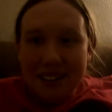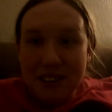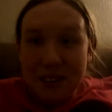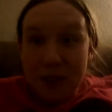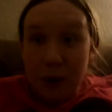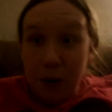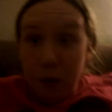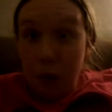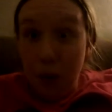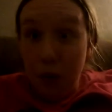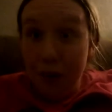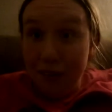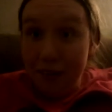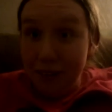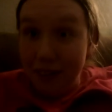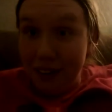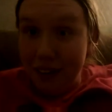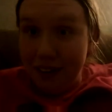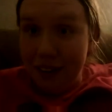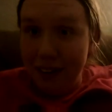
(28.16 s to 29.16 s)
So
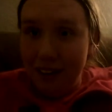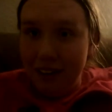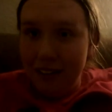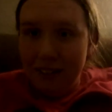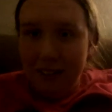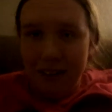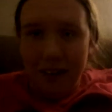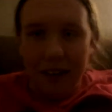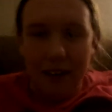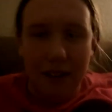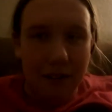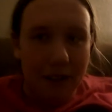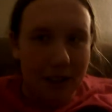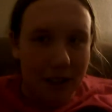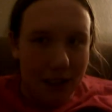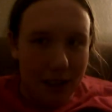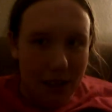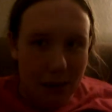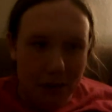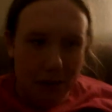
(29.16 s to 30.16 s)
hopefully, with
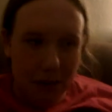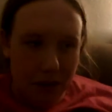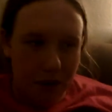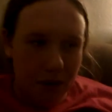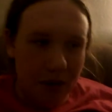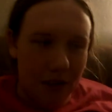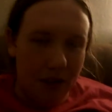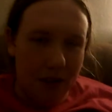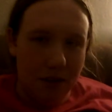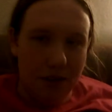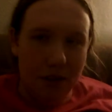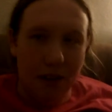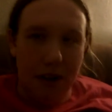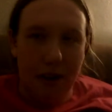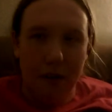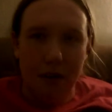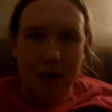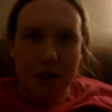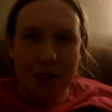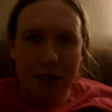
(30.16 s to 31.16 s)
exception to
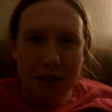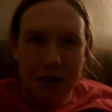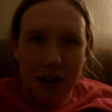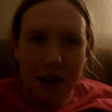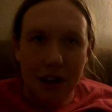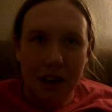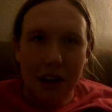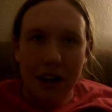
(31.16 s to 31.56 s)
yesterday, which